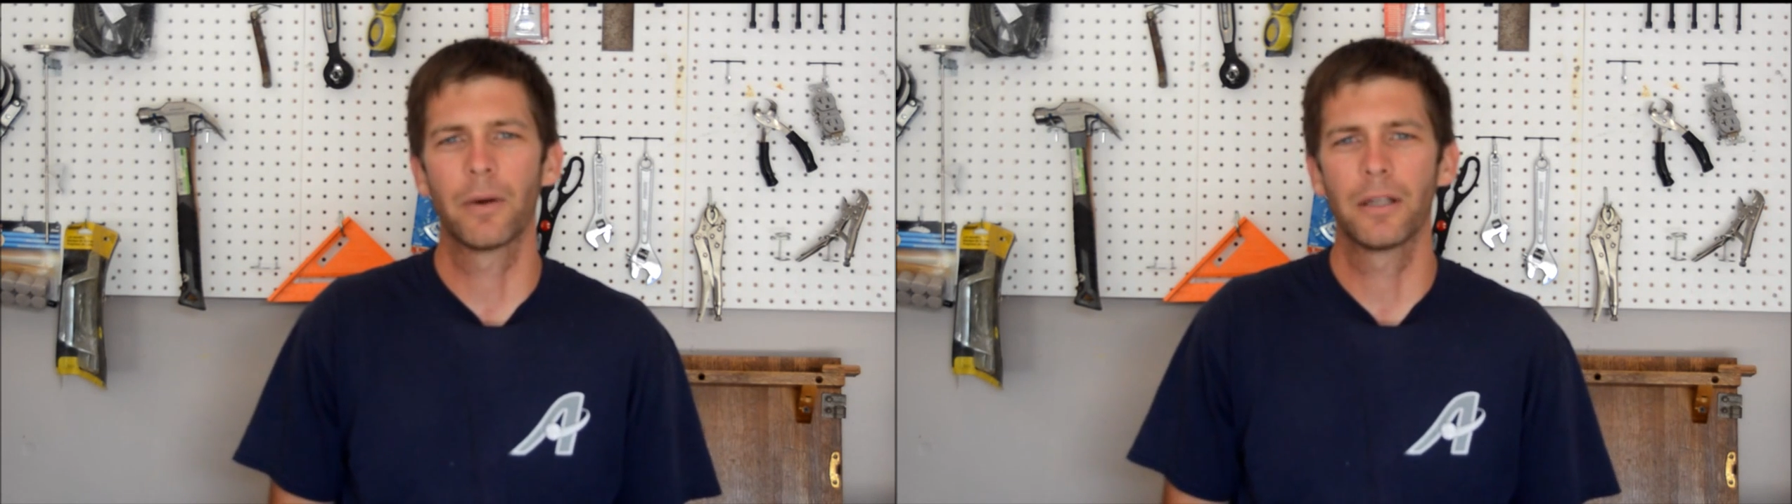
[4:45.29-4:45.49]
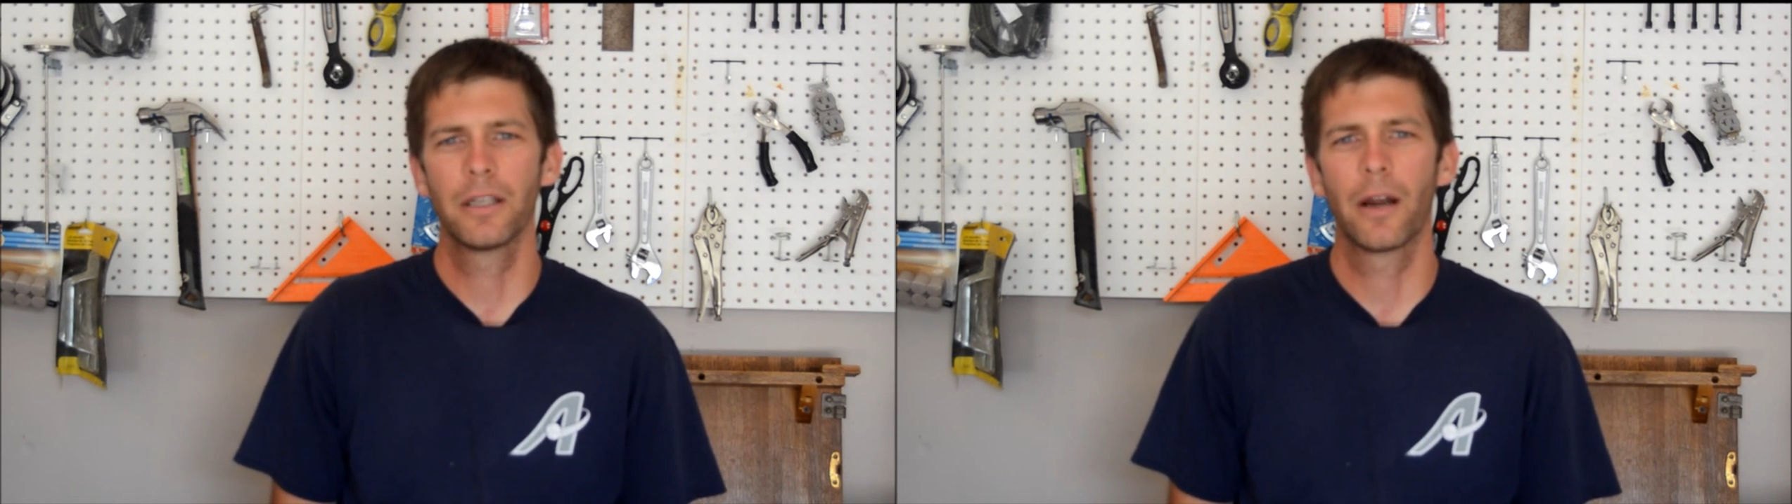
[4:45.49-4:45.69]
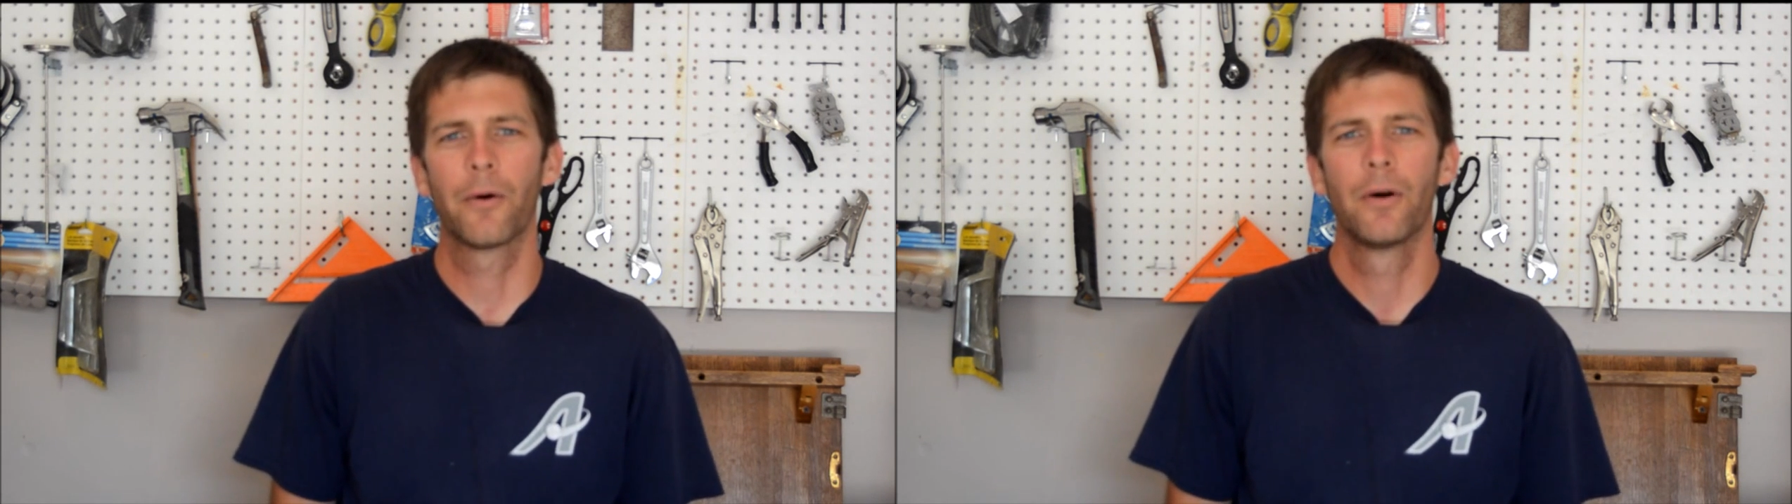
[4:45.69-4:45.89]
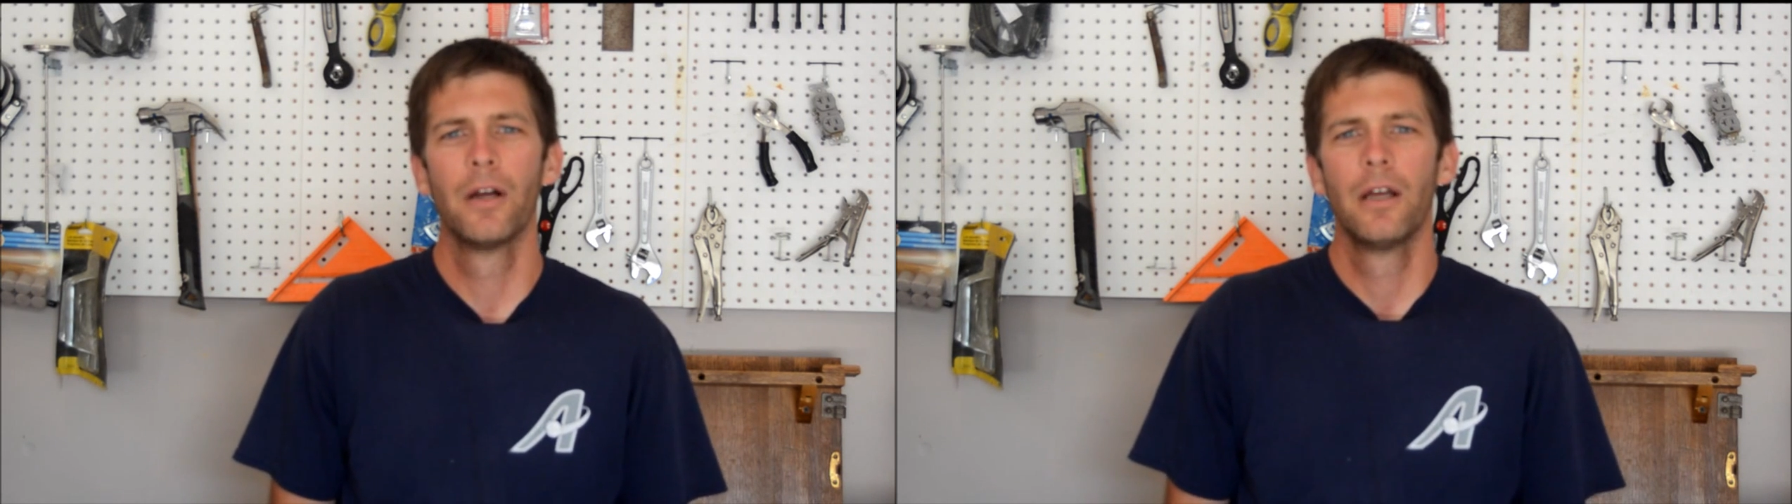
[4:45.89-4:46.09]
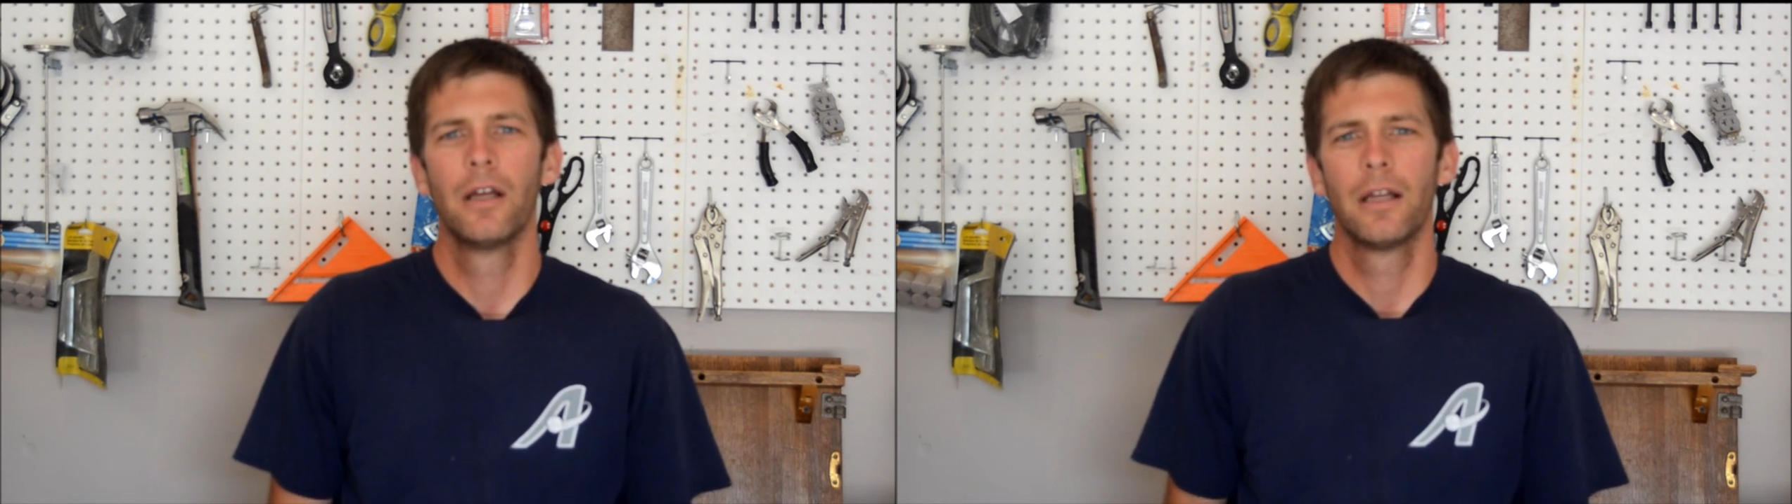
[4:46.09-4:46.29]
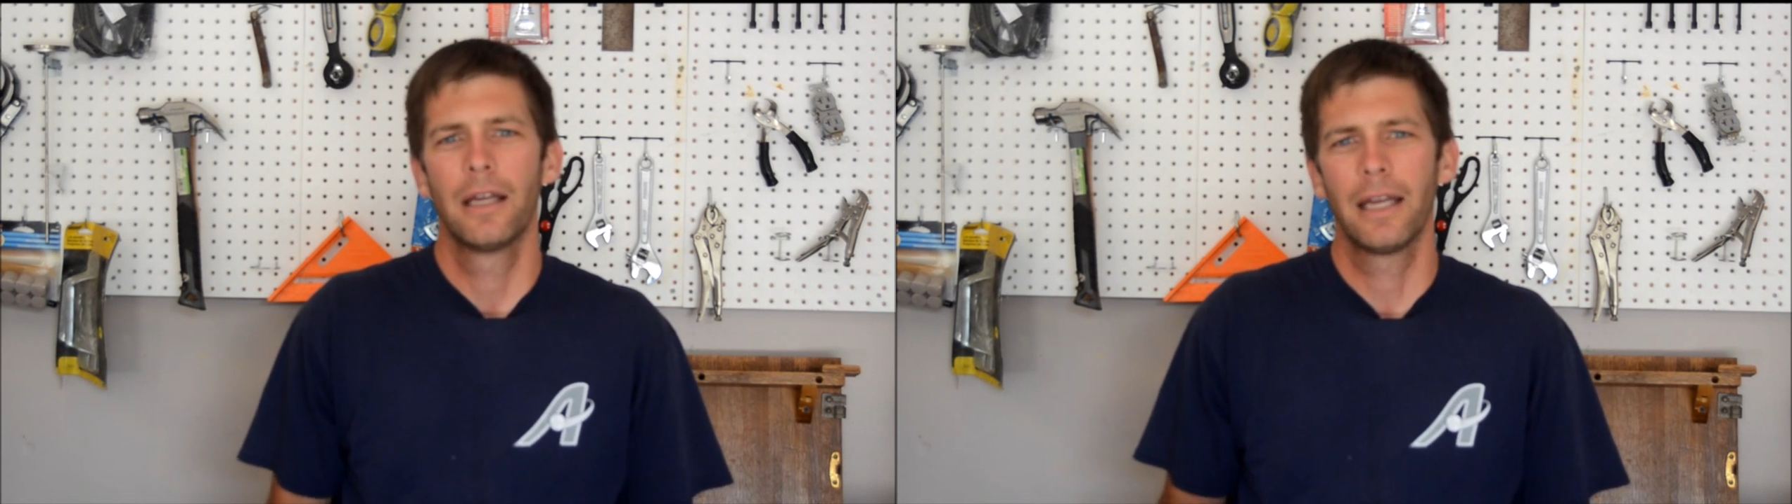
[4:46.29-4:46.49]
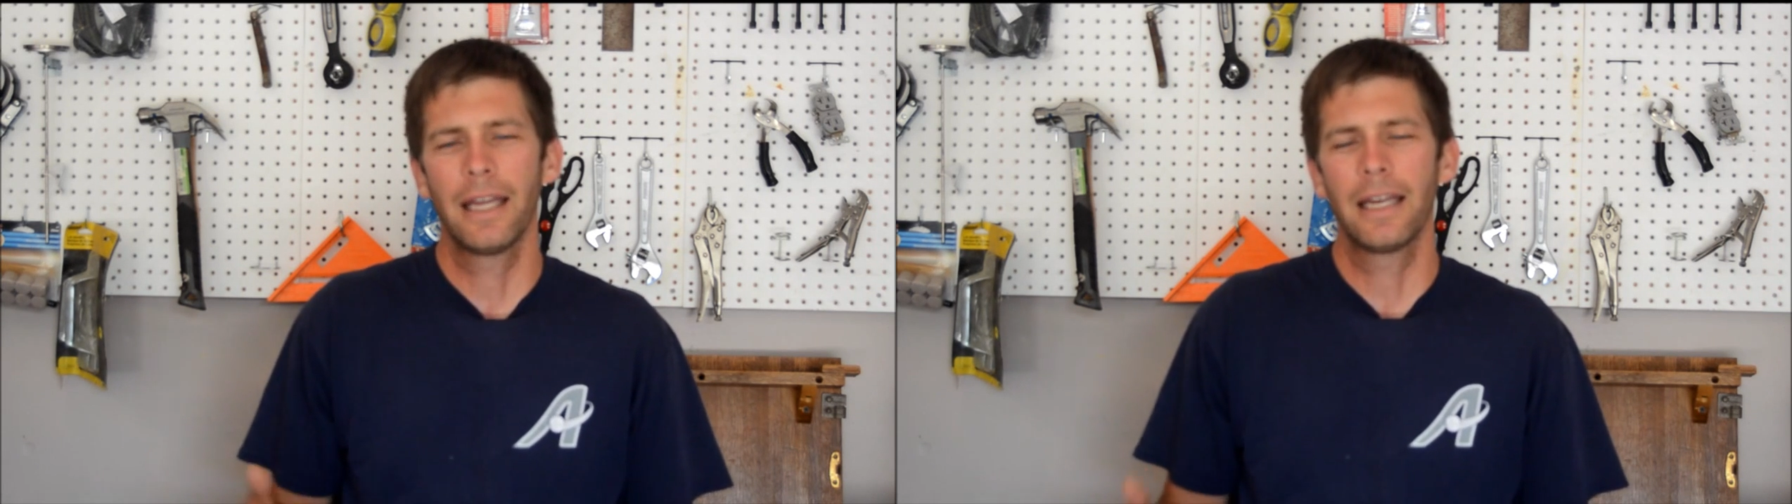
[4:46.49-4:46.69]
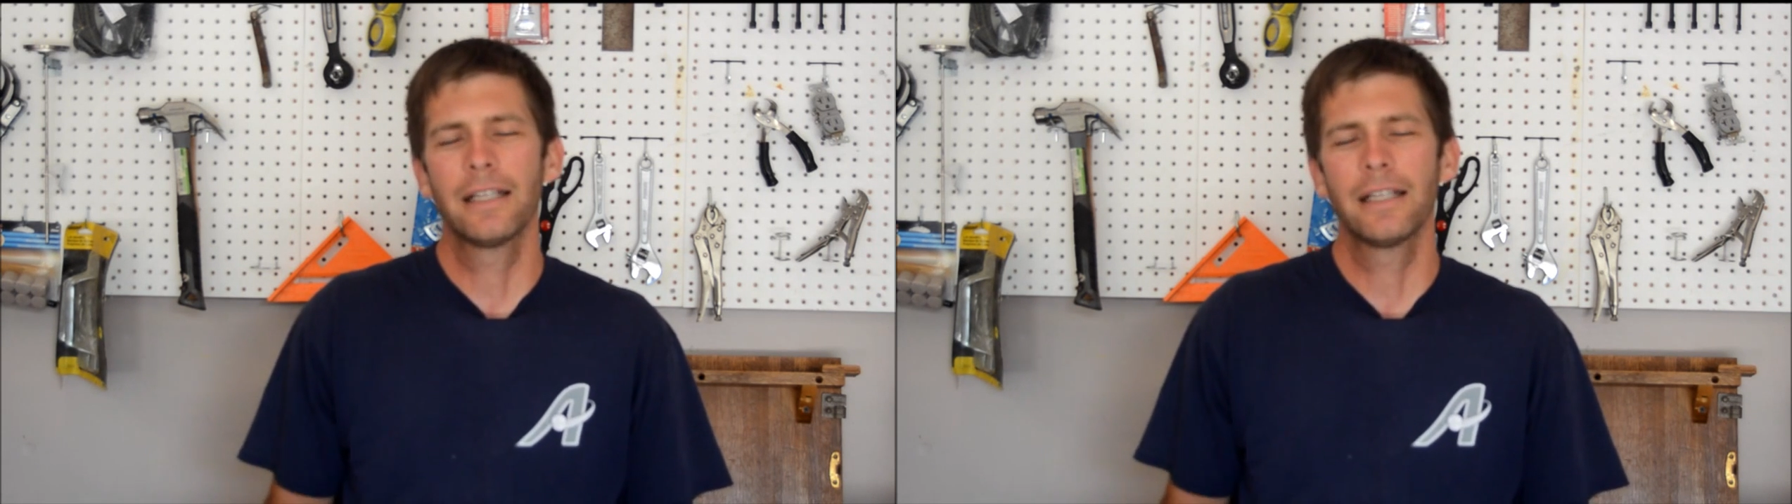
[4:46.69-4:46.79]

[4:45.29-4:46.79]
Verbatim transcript: But, you know, it